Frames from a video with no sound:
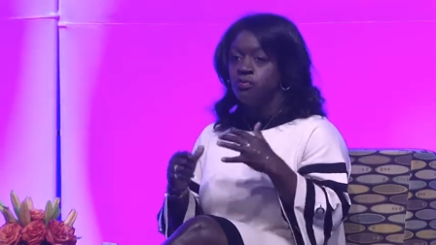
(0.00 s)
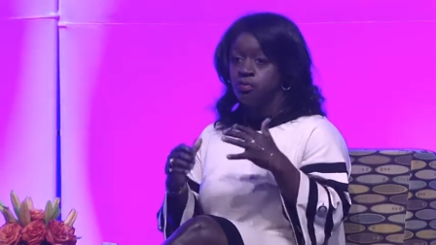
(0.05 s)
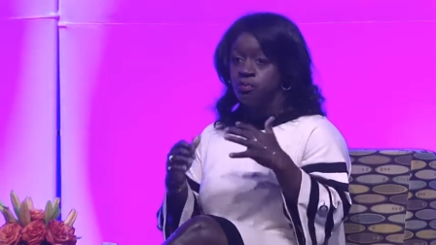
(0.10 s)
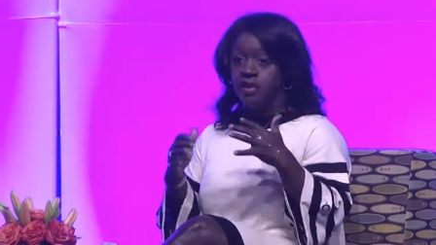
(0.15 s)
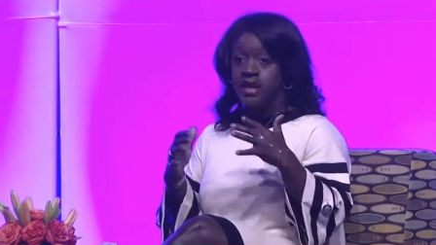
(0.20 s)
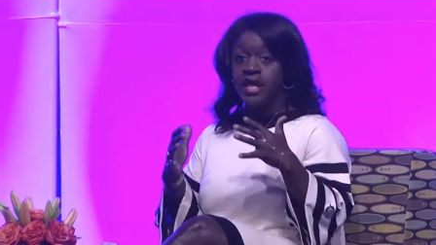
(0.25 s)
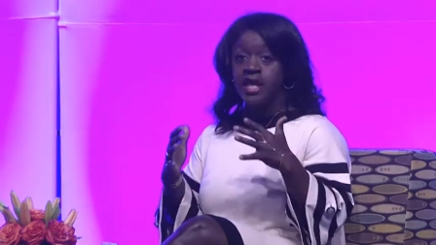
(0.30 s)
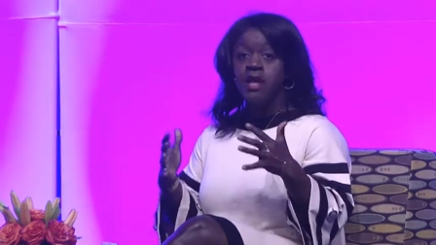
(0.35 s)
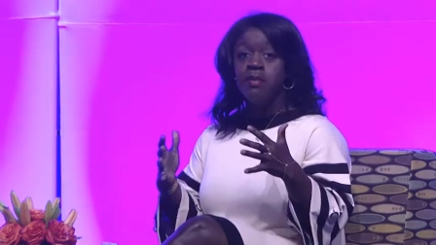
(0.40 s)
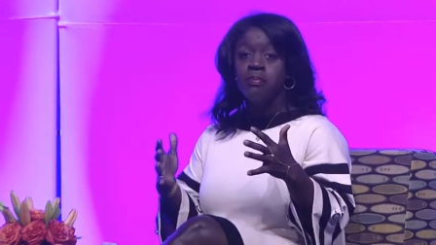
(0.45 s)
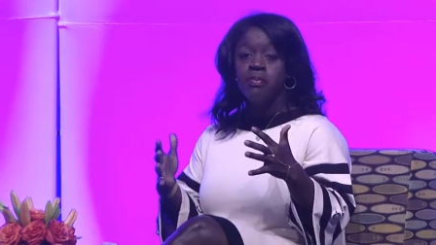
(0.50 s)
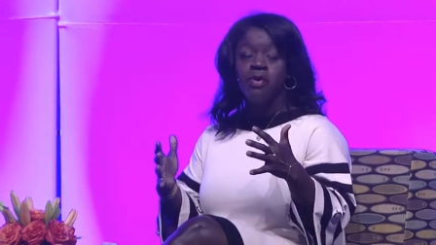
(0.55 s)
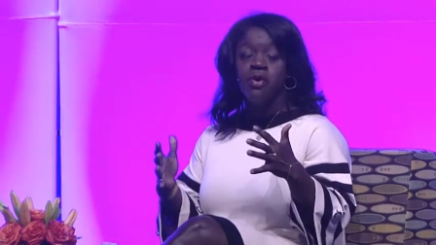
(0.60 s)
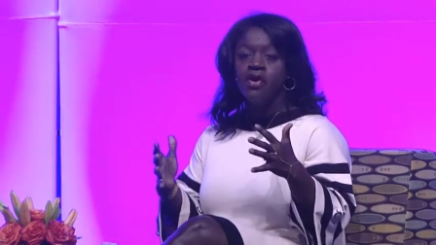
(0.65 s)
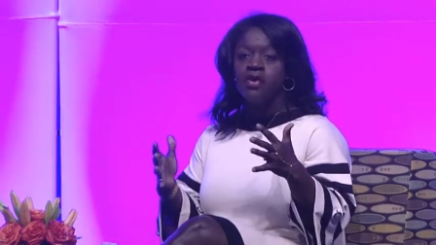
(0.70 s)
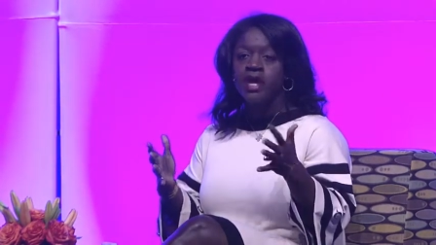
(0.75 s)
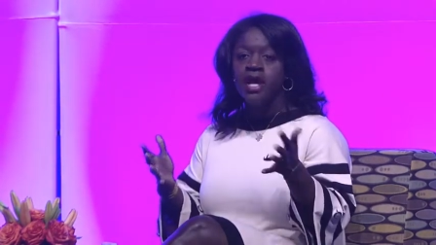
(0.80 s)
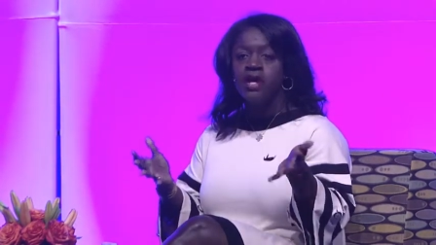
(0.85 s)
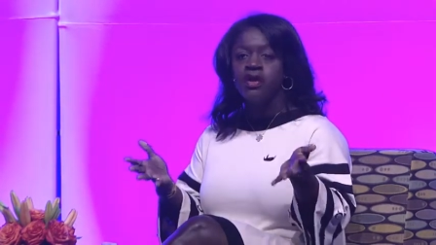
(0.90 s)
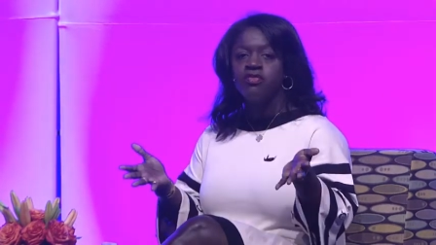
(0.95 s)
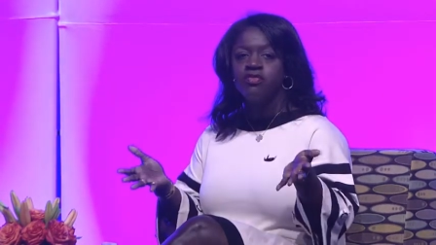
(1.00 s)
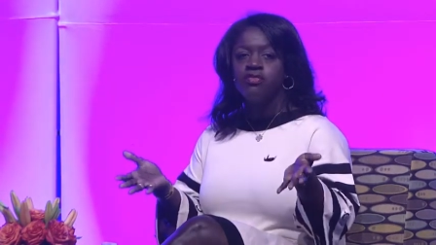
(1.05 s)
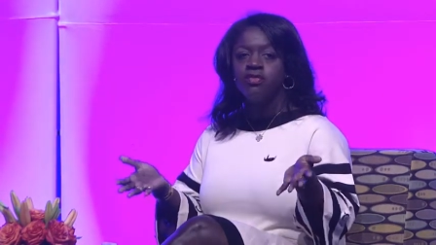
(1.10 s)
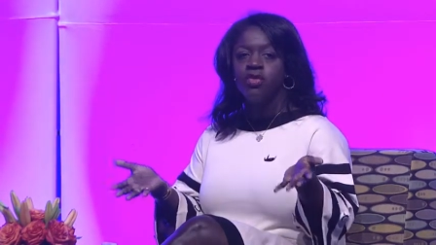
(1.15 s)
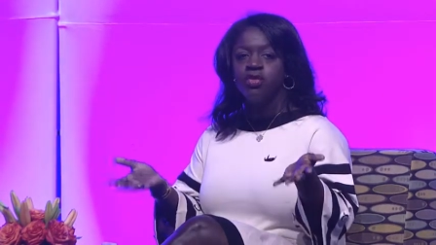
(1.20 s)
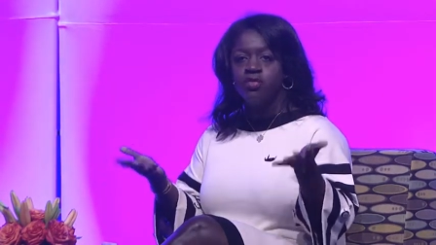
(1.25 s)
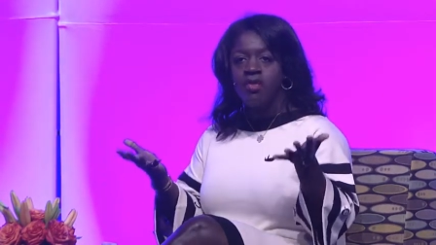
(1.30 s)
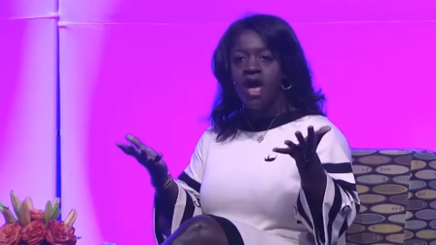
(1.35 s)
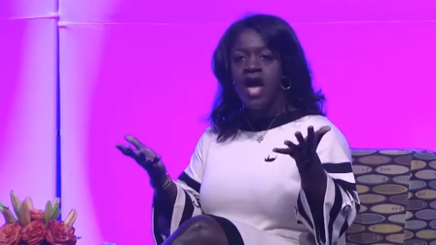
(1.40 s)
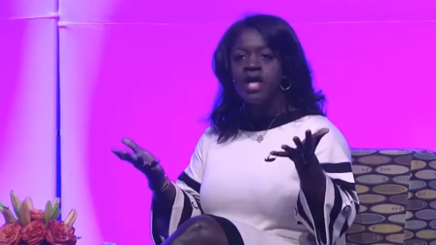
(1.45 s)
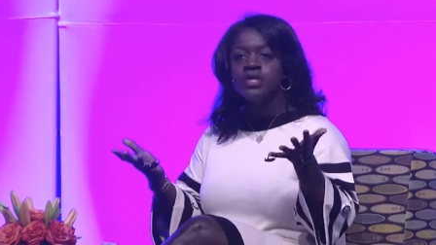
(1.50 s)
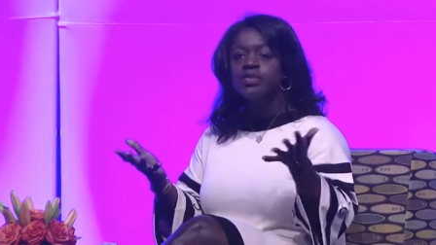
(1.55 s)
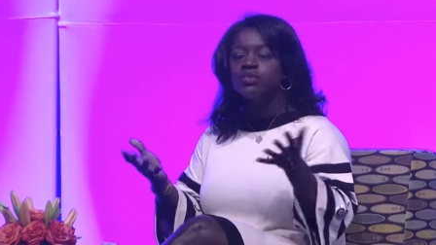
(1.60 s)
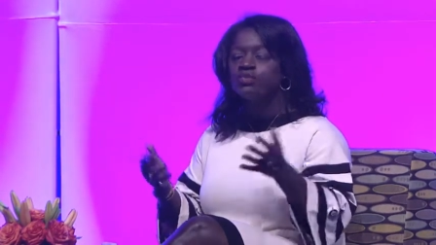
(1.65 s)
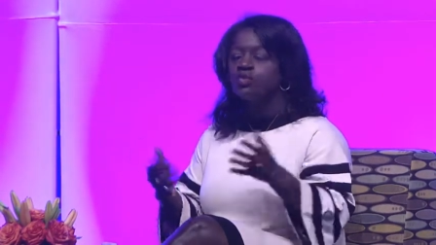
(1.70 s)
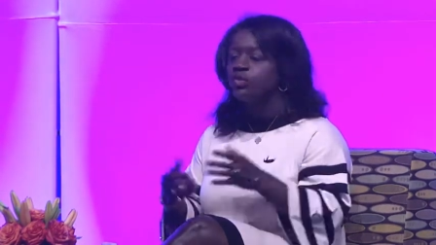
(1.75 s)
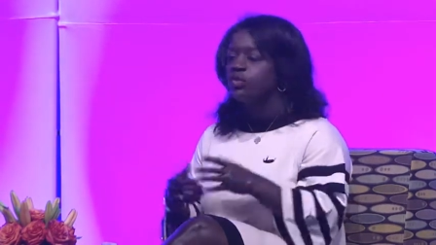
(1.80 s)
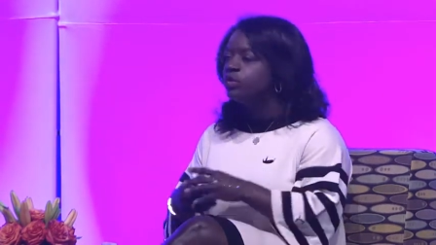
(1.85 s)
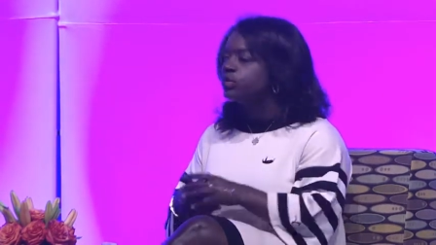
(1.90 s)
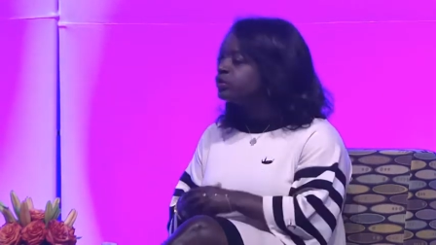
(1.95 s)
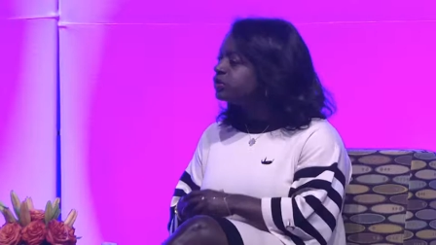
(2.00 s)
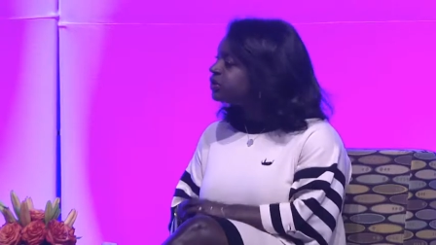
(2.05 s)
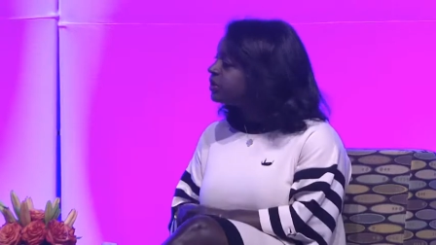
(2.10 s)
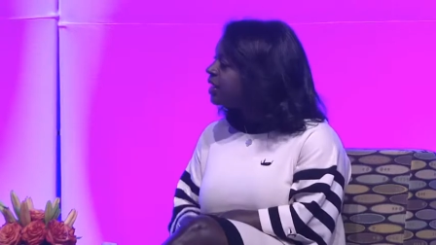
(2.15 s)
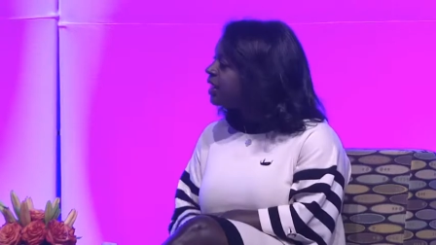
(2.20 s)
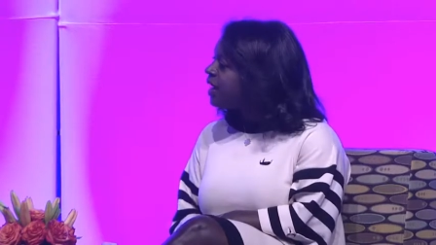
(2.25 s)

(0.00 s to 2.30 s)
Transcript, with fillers: people, kind of grassroots,